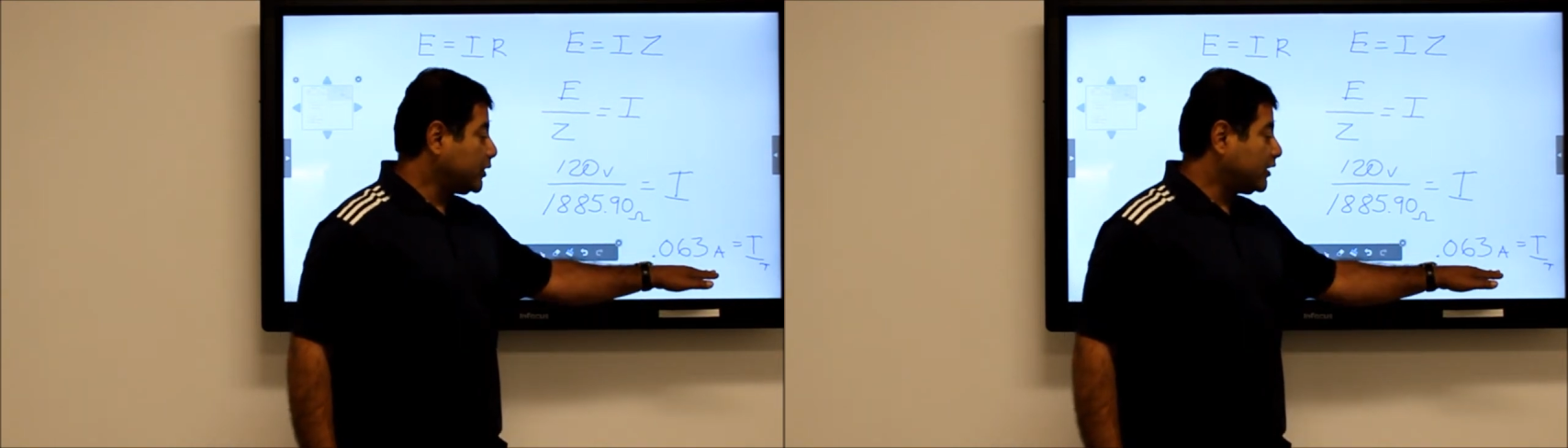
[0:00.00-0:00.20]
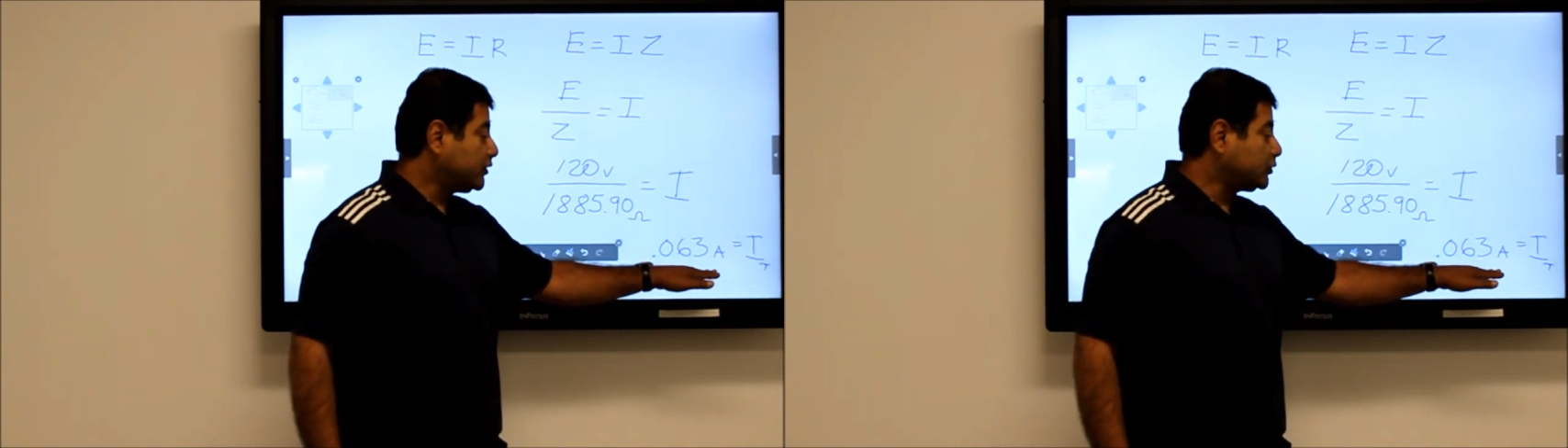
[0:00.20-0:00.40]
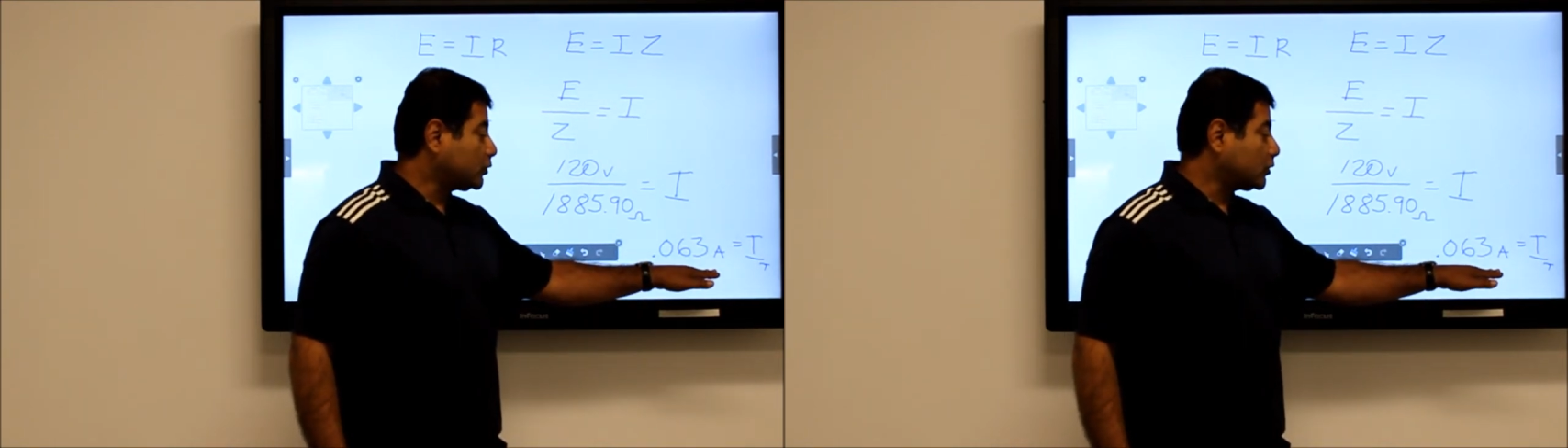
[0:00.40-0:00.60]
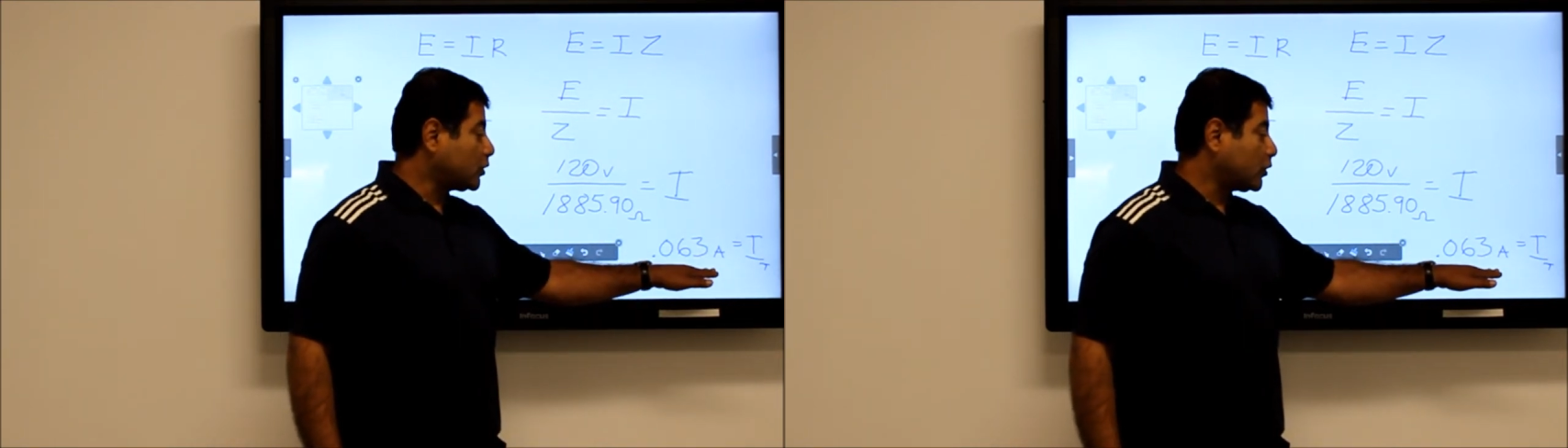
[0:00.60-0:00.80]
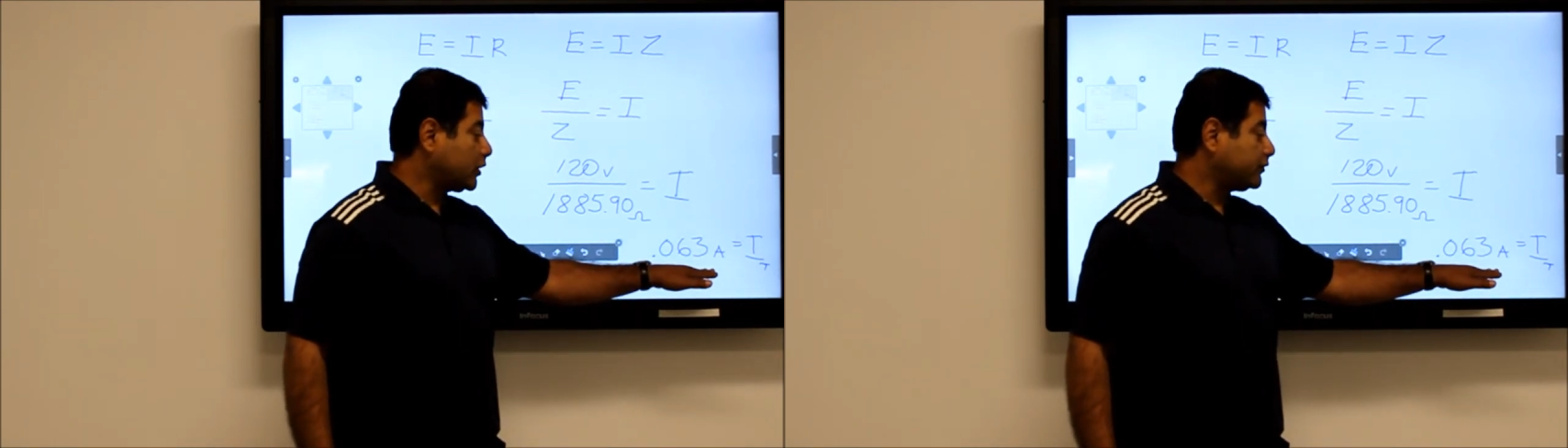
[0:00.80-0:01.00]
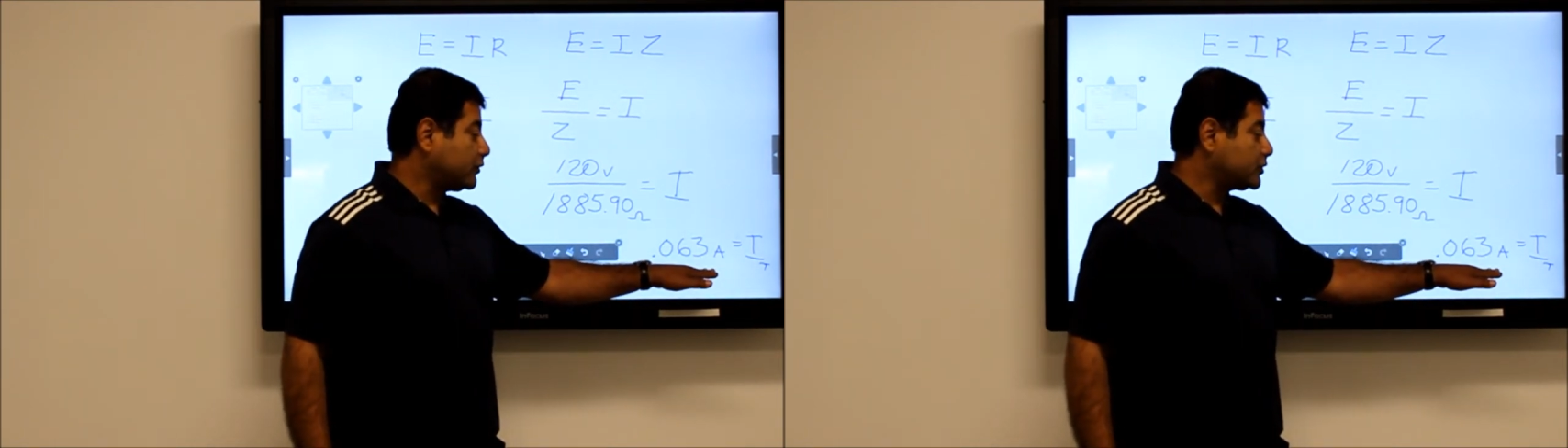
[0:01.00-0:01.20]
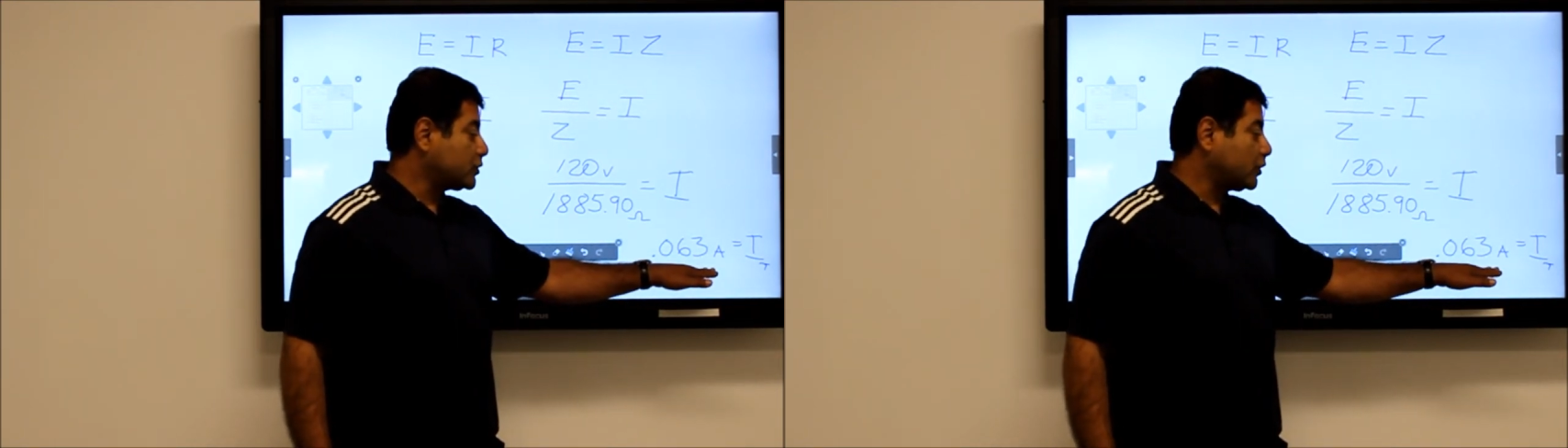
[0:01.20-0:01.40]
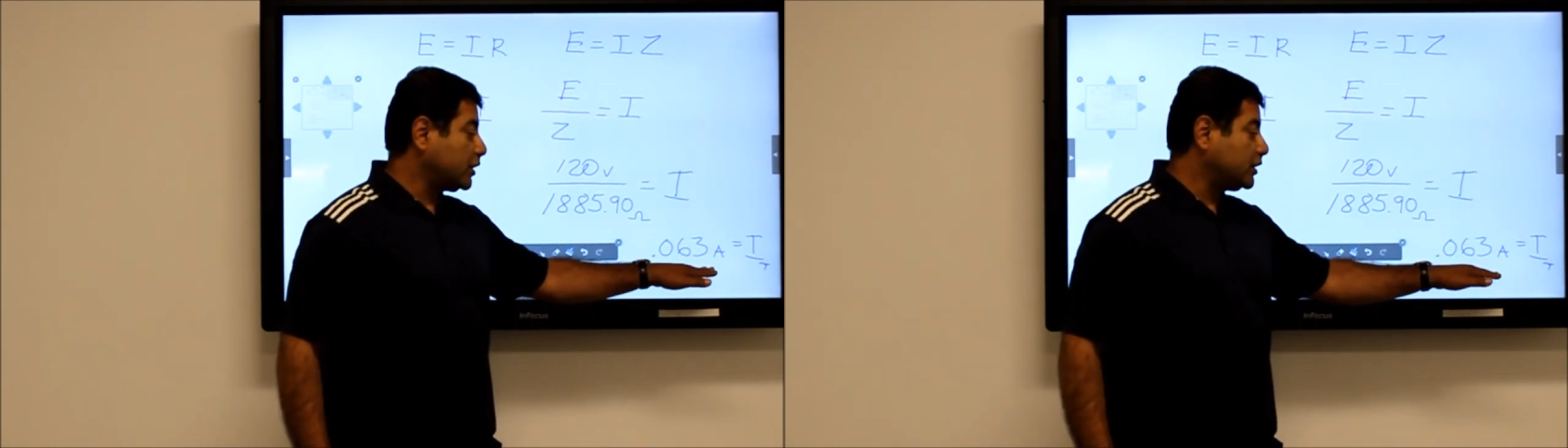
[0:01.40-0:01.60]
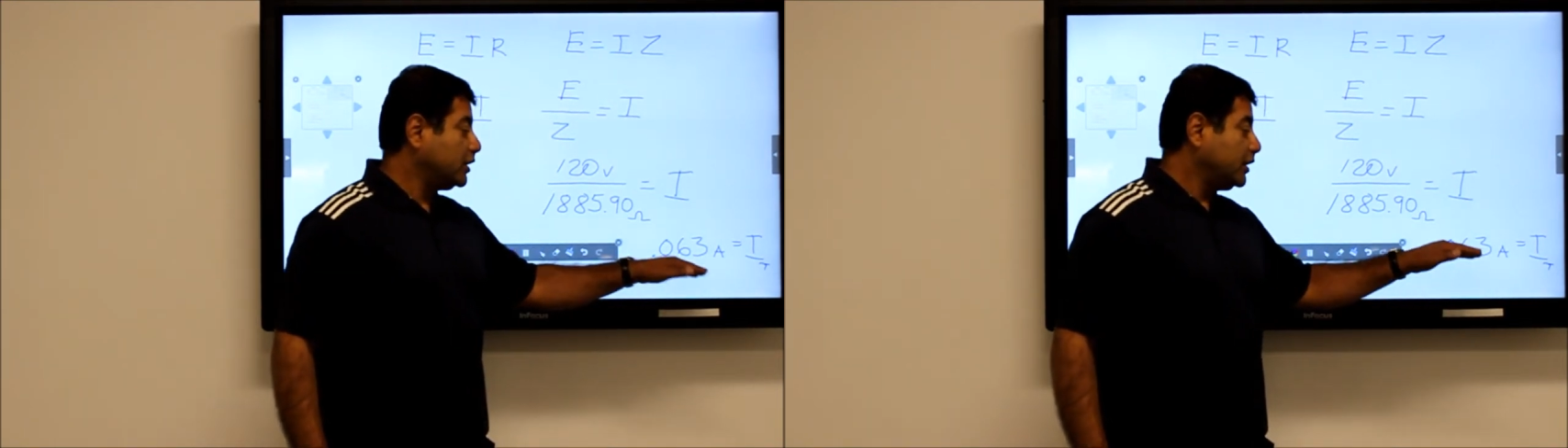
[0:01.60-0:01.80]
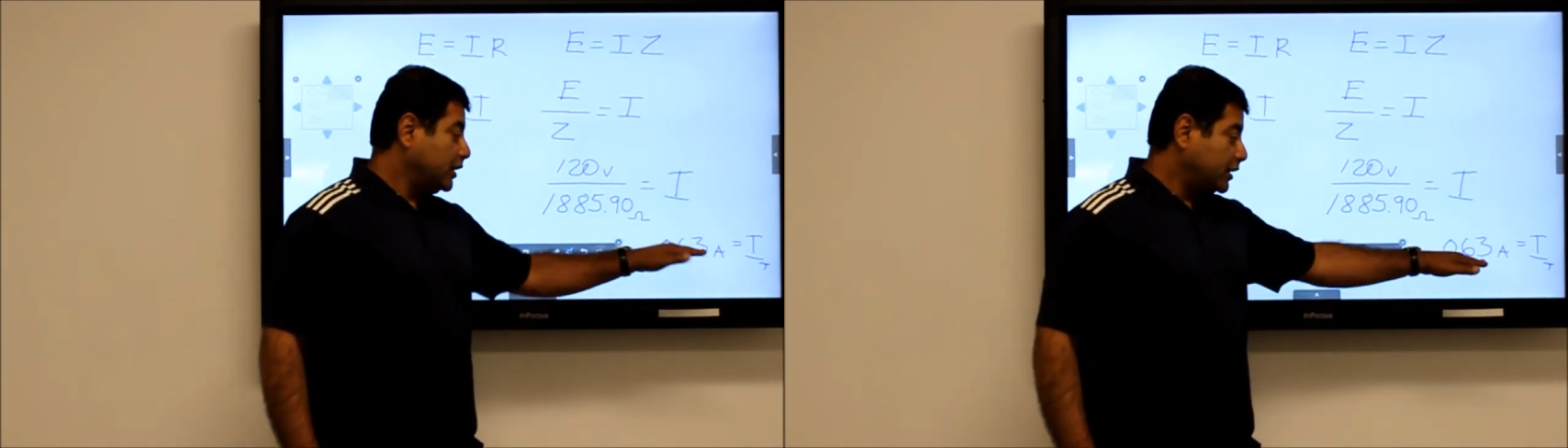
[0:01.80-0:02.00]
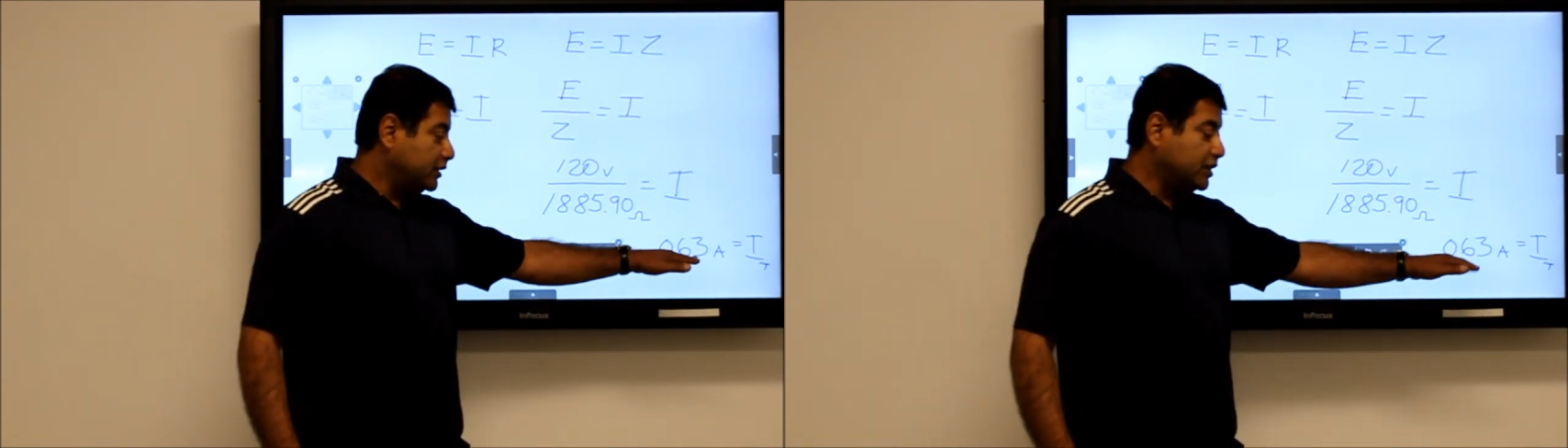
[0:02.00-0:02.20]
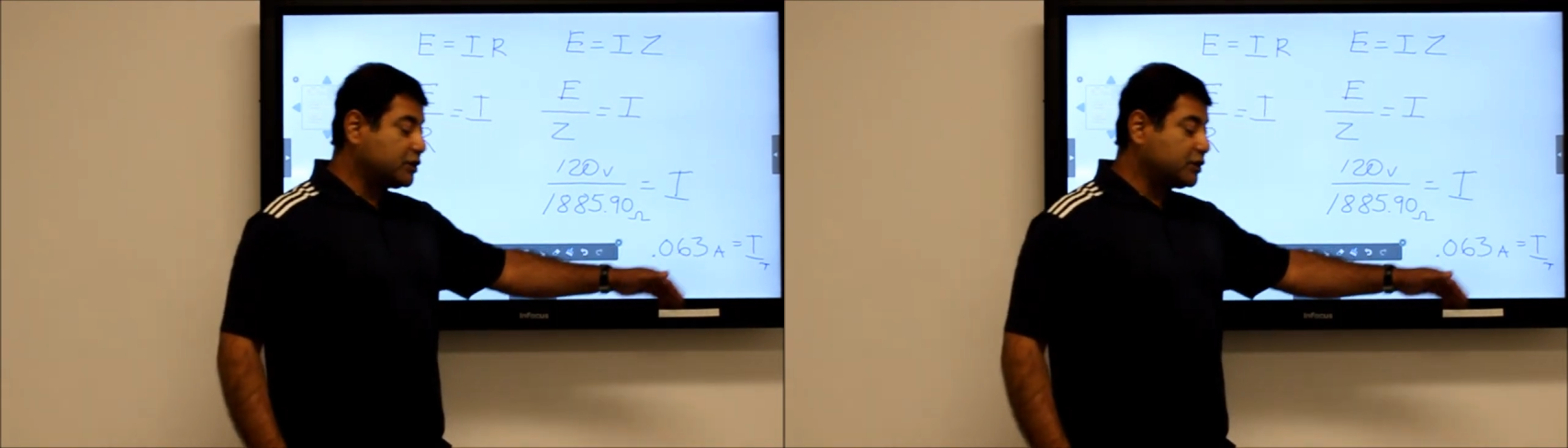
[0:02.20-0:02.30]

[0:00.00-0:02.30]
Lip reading: we have the total current for the circuit, and